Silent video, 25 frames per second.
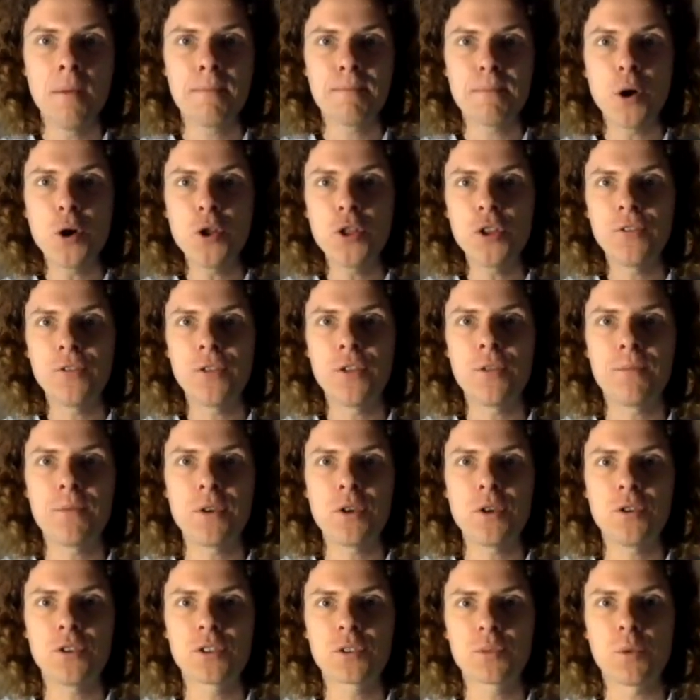Both of them
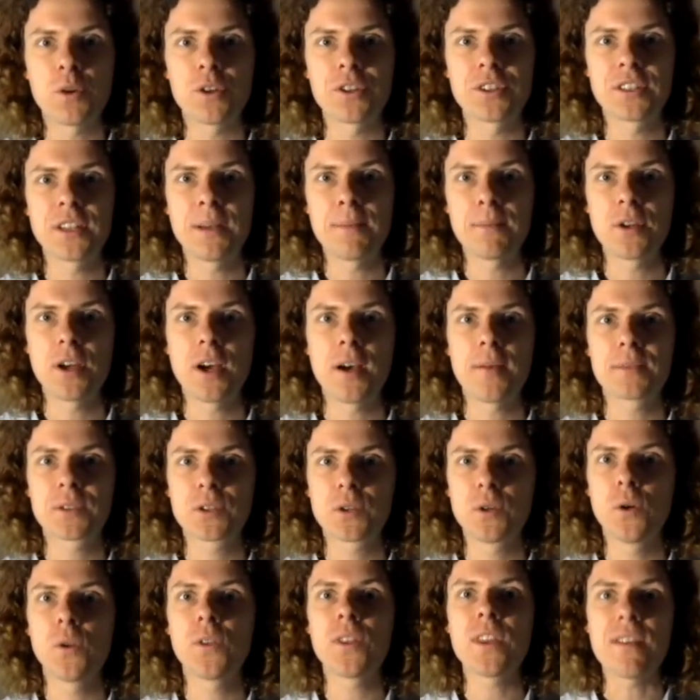used what's sometimes
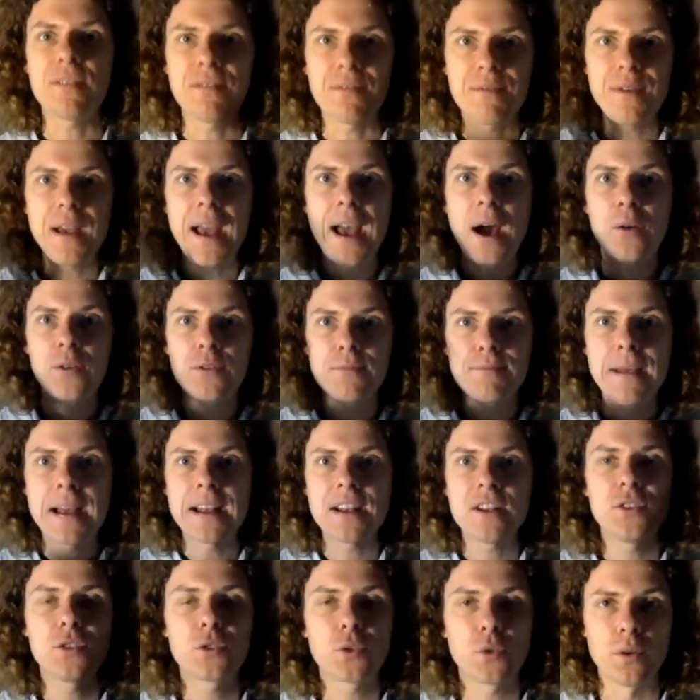called the found
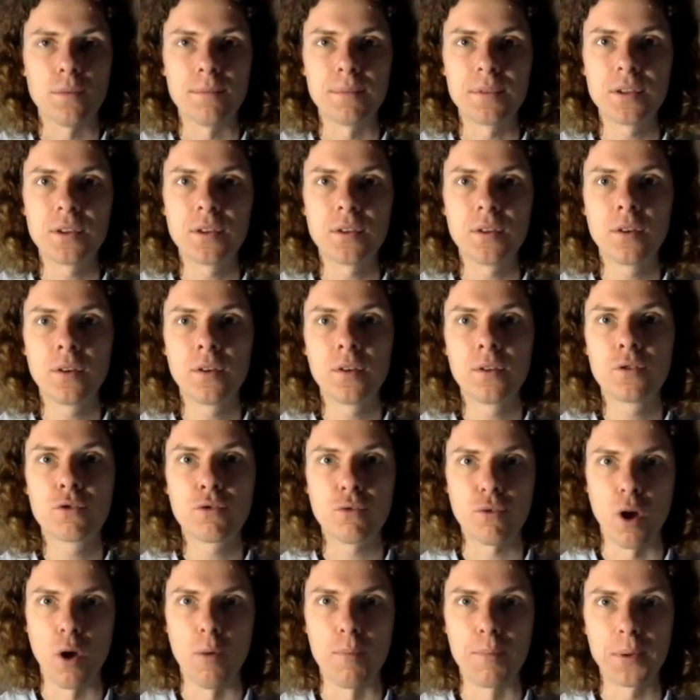manuscript
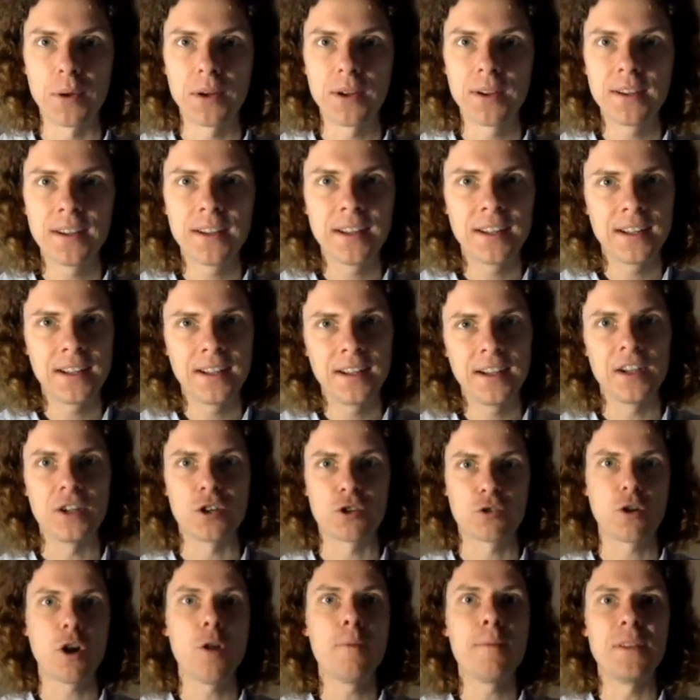trope. A
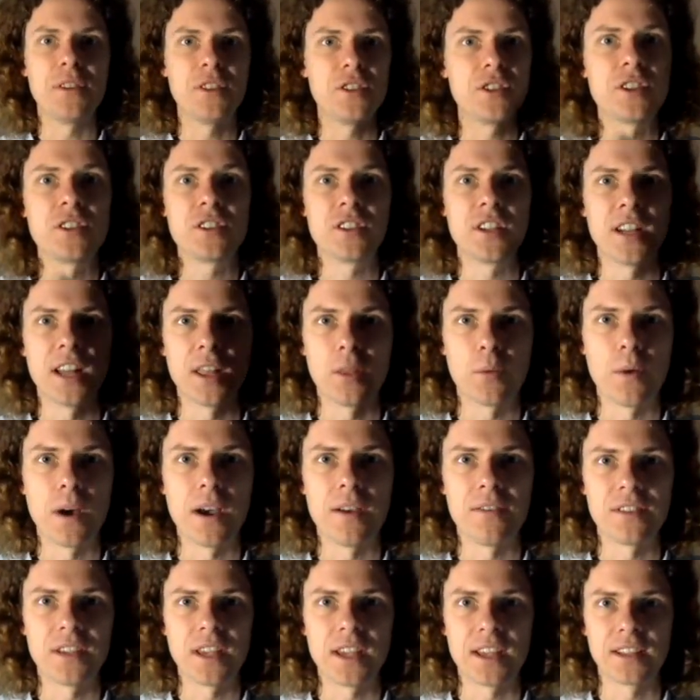trope is just another way
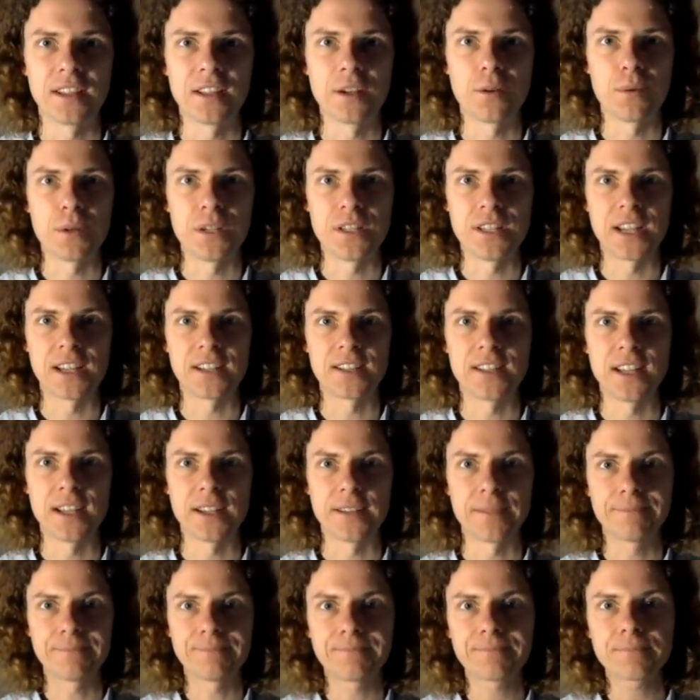of saying literary
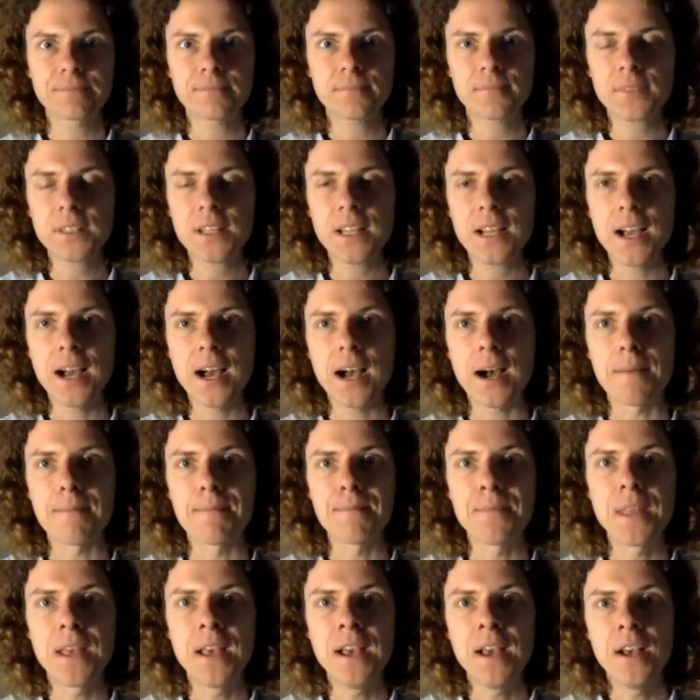technique.
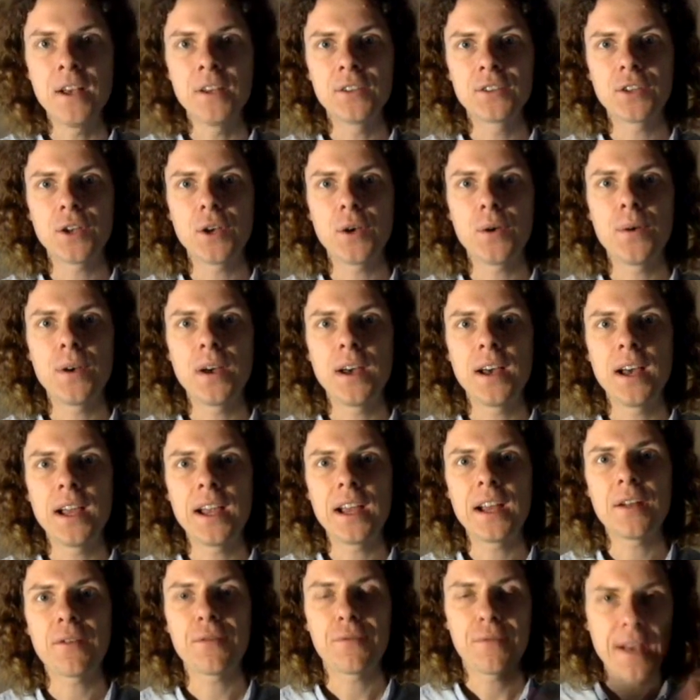So
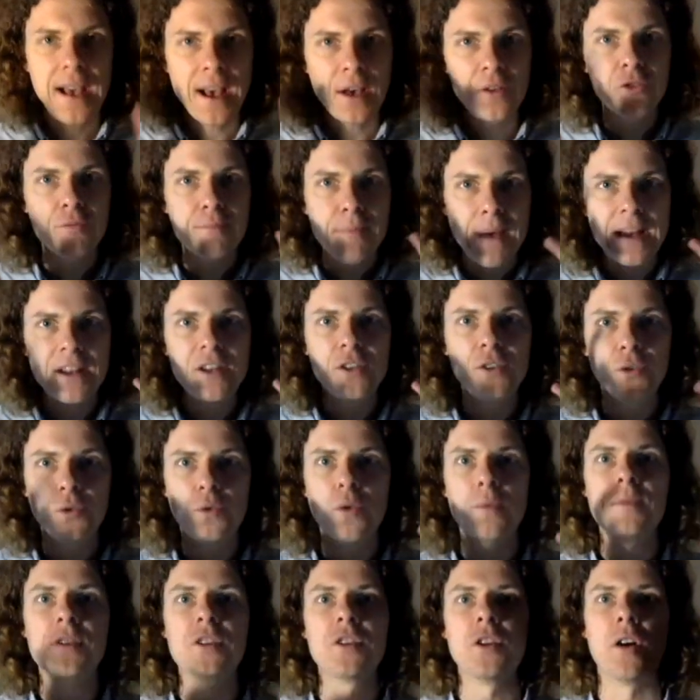in a found
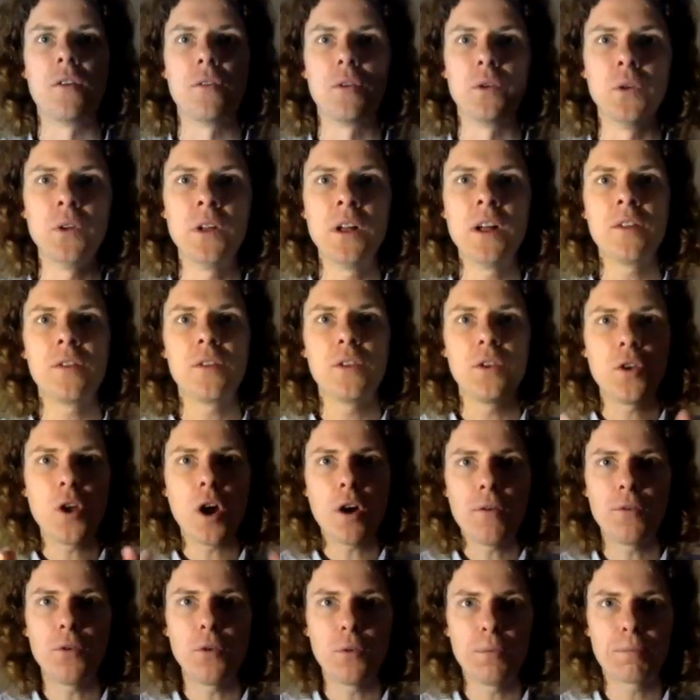manuscript novel, the
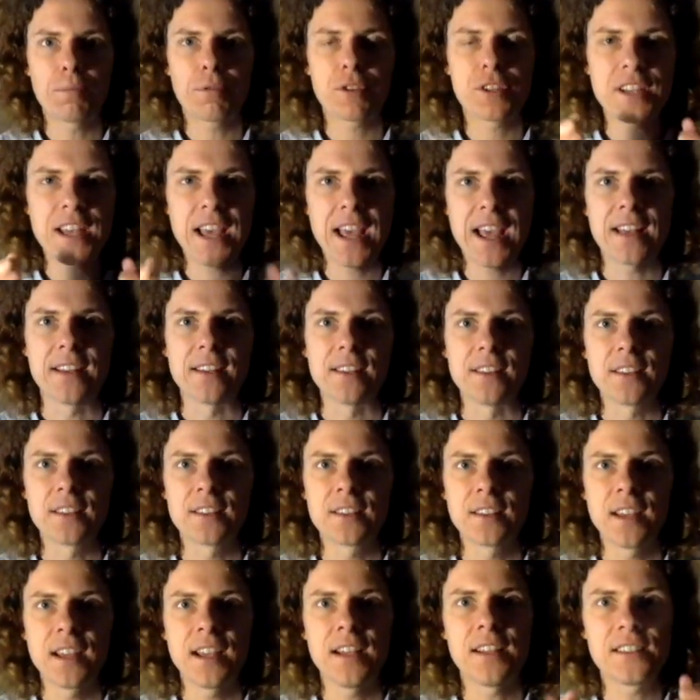novel
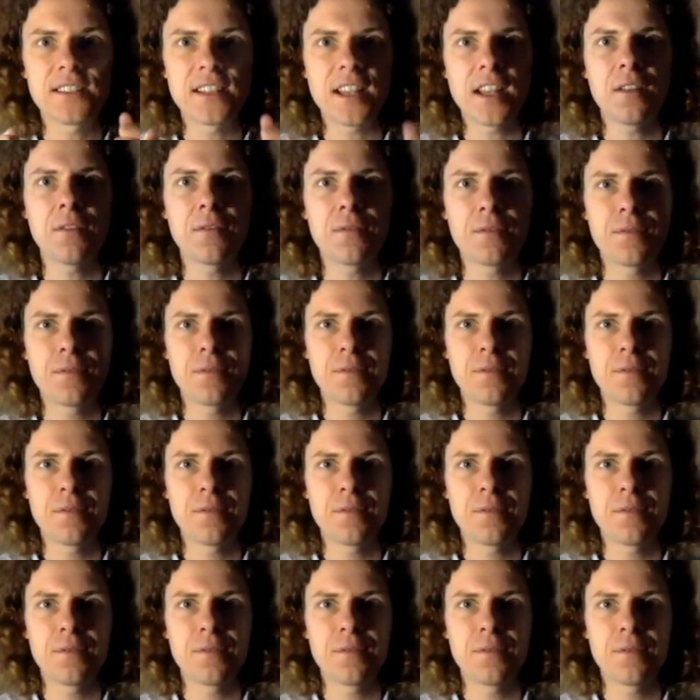pretends, instead of